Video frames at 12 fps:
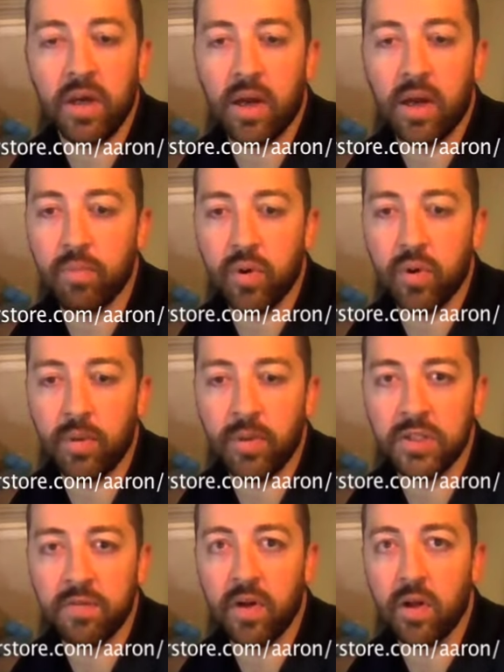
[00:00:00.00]
I'm pretty
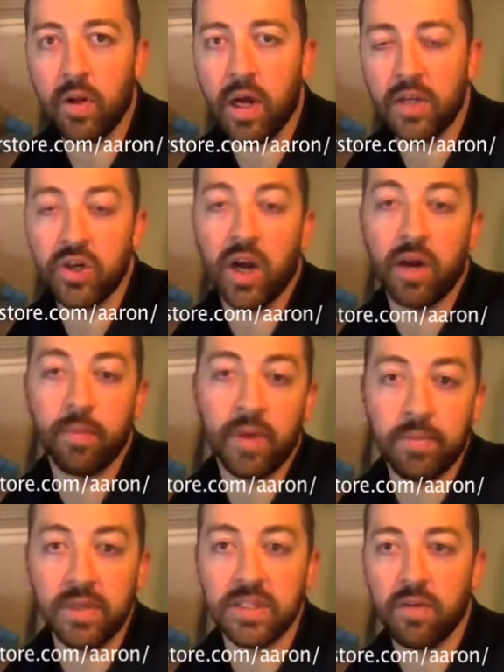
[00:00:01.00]
much available. I try to
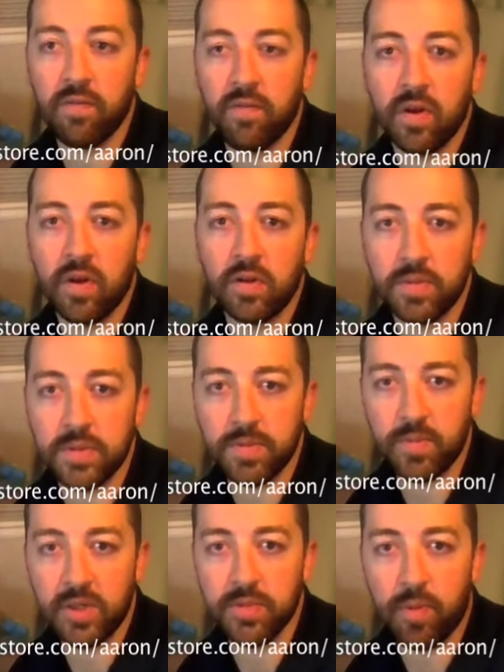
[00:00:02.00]
make myself available as
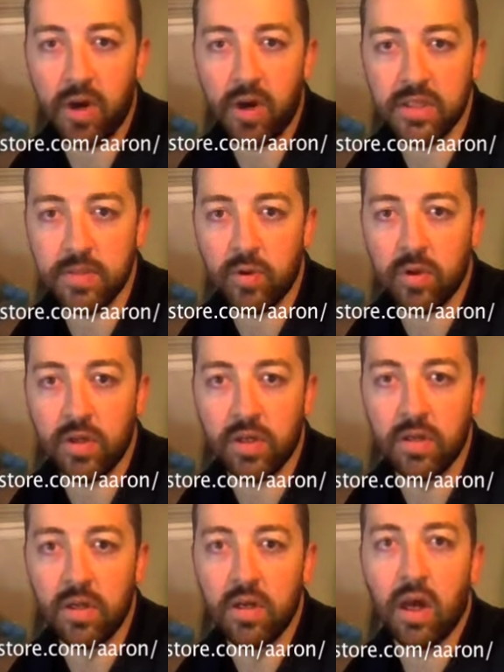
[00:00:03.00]
much as possible,
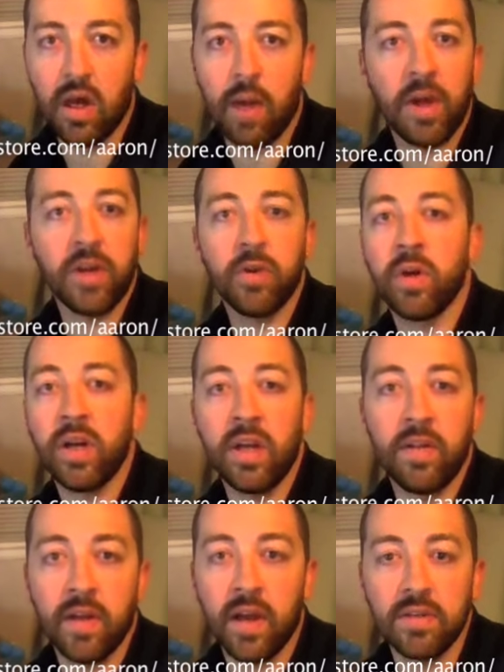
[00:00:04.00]
and I'm not doing
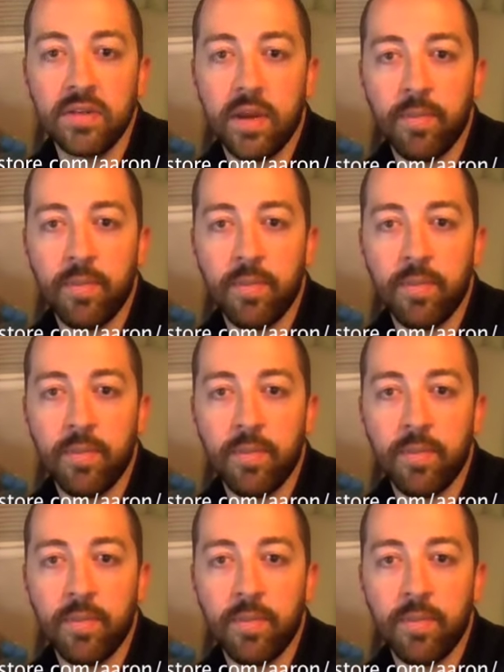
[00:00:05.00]
anything else.